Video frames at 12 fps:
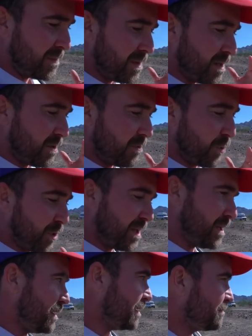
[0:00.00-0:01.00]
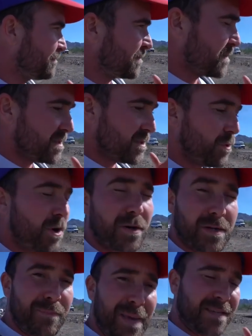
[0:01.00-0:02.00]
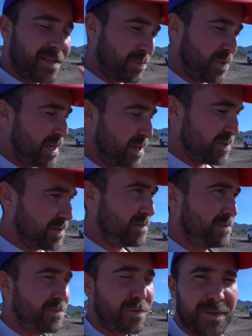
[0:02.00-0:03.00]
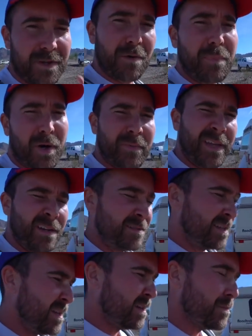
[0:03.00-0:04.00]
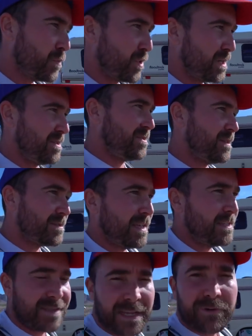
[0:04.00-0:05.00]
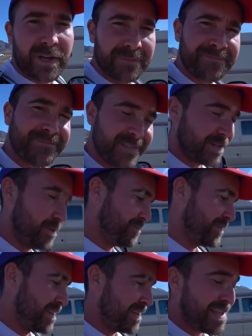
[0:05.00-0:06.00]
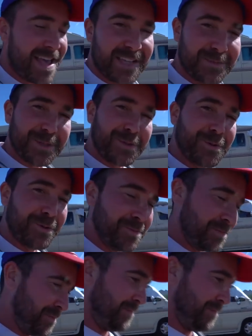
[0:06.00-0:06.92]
you know, working so hard to pay someone else for their apartment, mortgage, etc. So, yeah, it's been cool.